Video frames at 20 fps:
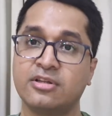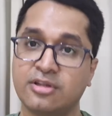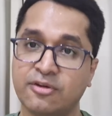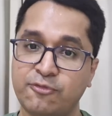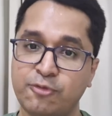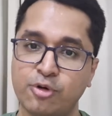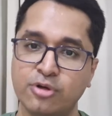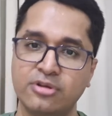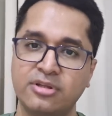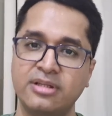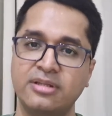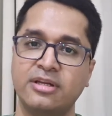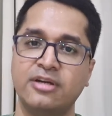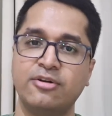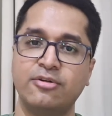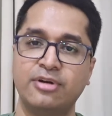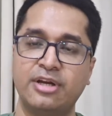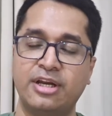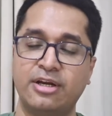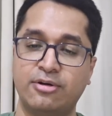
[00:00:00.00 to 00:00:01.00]
the fourth thing that
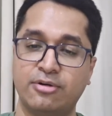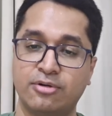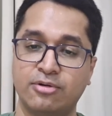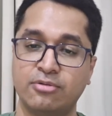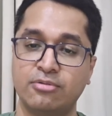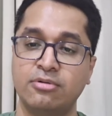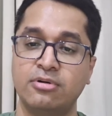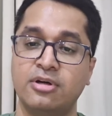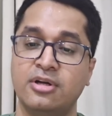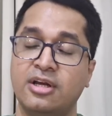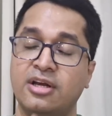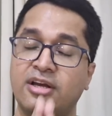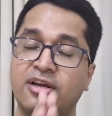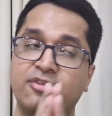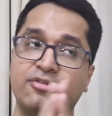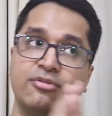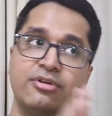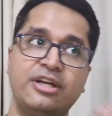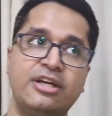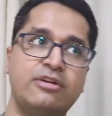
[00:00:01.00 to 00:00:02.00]
you need to do
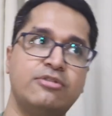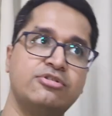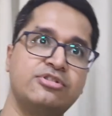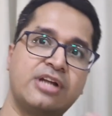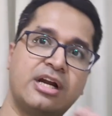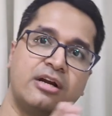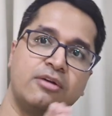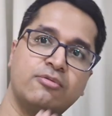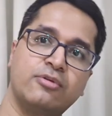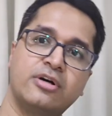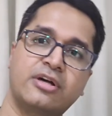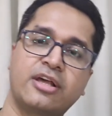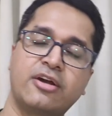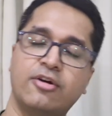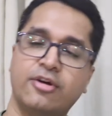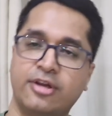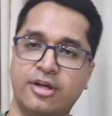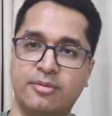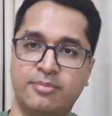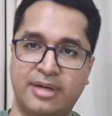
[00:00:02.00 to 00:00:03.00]
is you need to start working
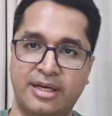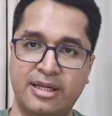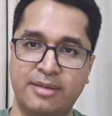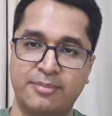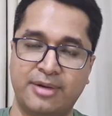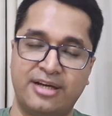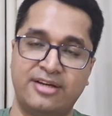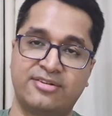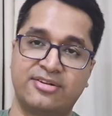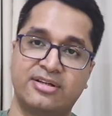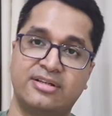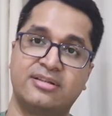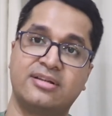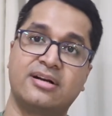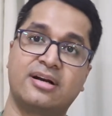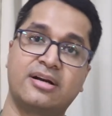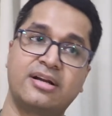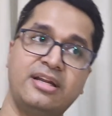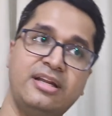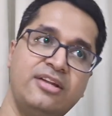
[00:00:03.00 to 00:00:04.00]
on your money mindset
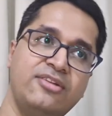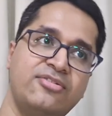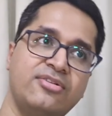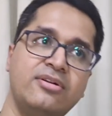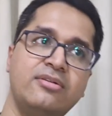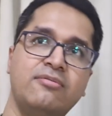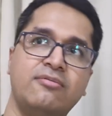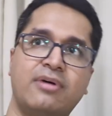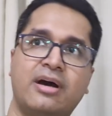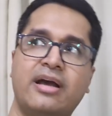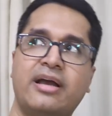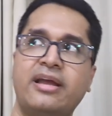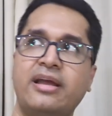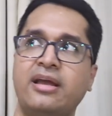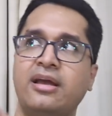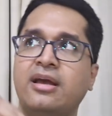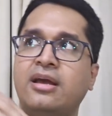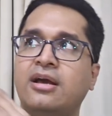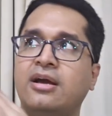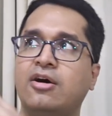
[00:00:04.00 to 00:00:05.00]
the reason
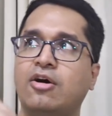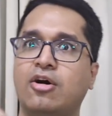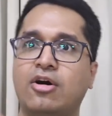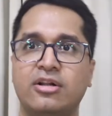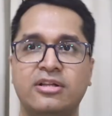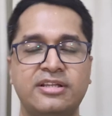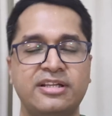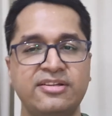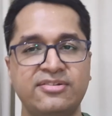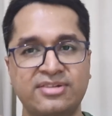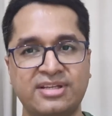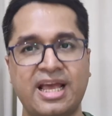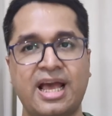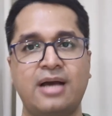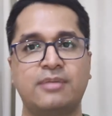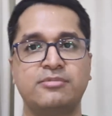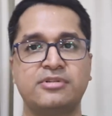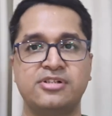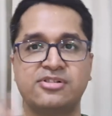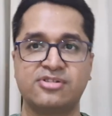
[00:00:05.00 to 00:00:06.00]
why all these
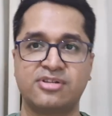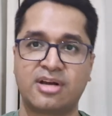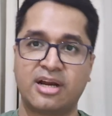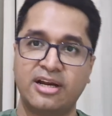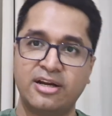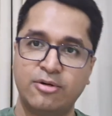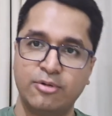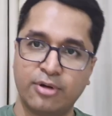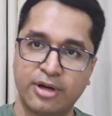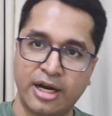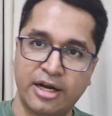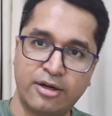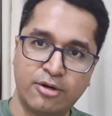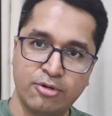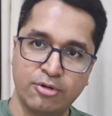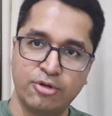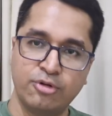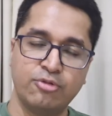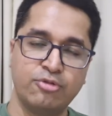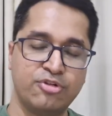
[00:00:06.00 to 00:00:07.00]
scammers try to get
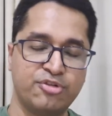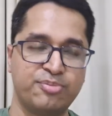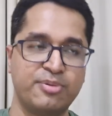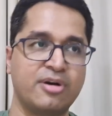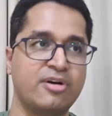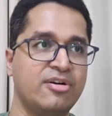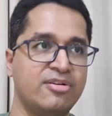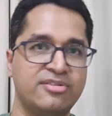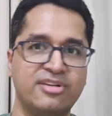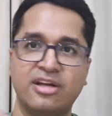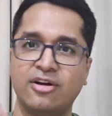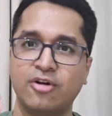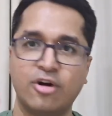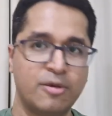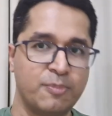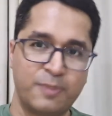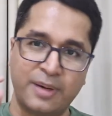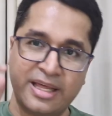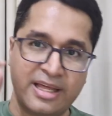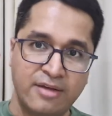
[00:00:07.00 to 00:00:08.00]
to you is because they are
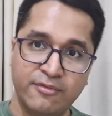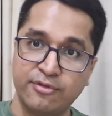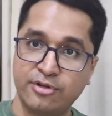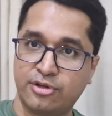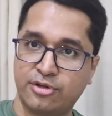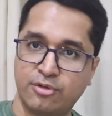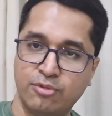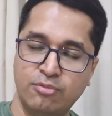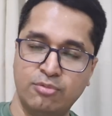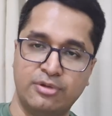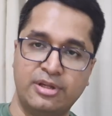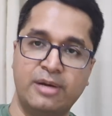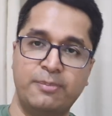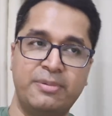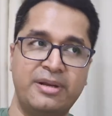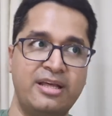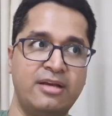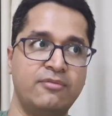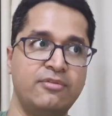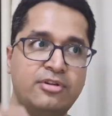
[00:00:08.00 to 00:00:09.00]
not playing with you they are
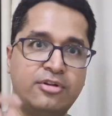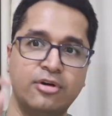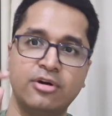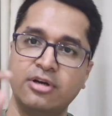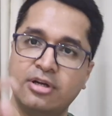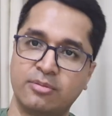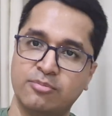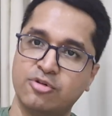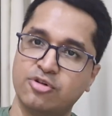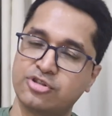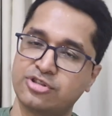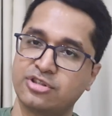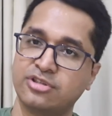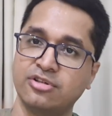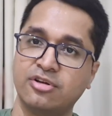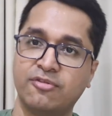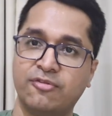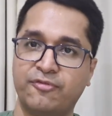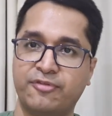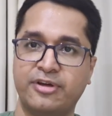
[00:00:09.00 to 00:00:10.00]
playing with your
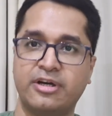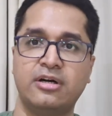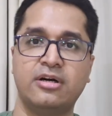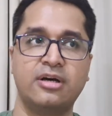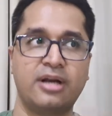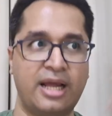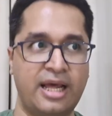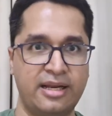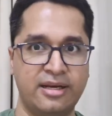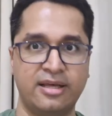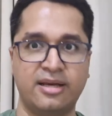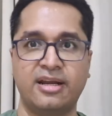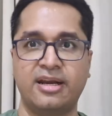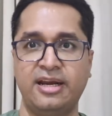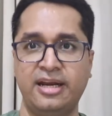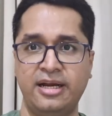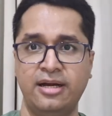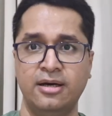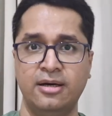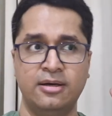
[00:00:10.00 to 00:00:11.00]
emotions of fear and
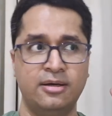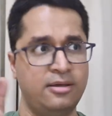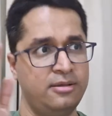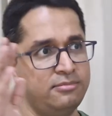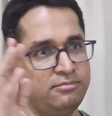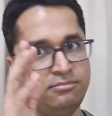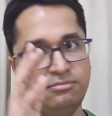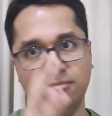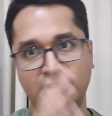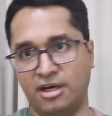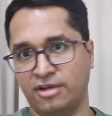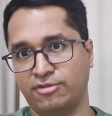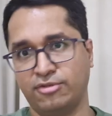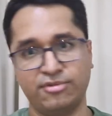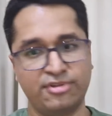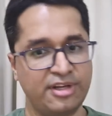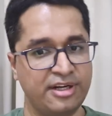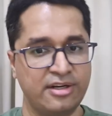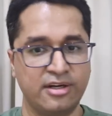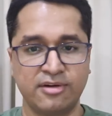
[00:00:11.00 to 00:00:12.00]
greed
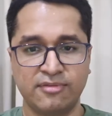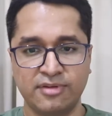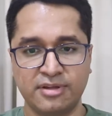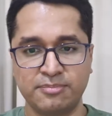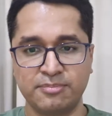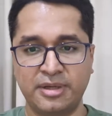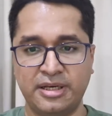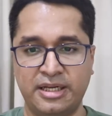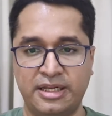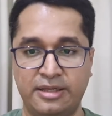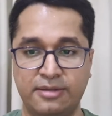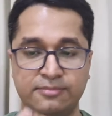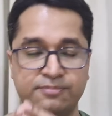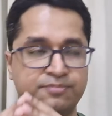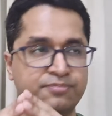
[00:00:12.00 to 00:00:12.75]
associated with money